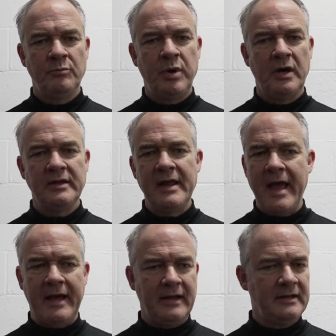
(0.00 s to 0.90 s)
But
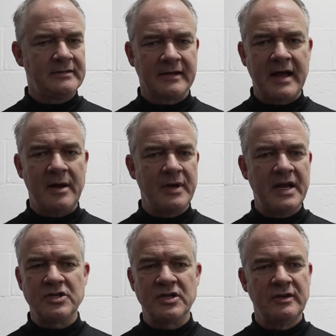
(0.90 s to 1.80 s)
yeah, it's a
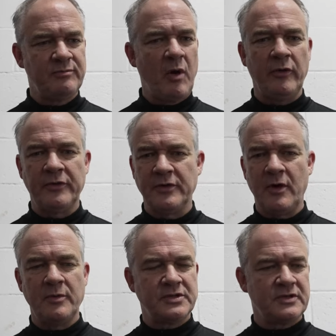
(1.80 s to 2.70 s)
combination of both. You're
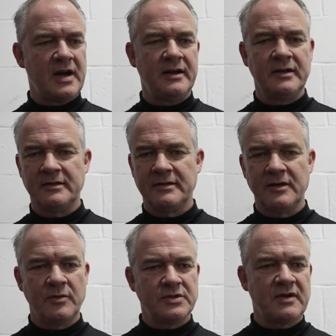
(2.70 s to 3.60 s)
always trying
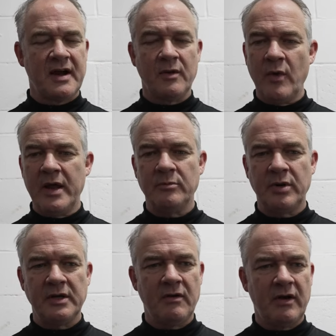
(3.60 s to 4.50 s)
to win,
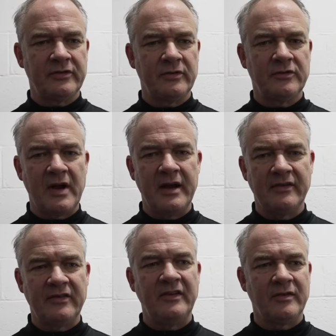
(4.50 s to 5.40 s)
but you're also trying
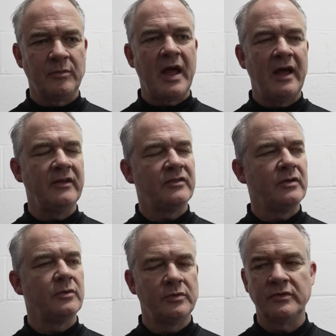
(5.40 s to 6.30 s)
to see some guys
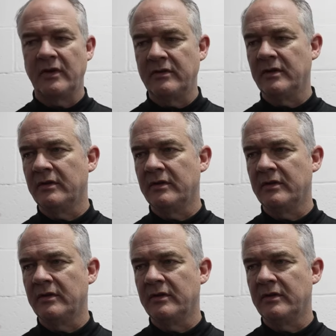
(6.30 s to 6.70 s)
too, which I think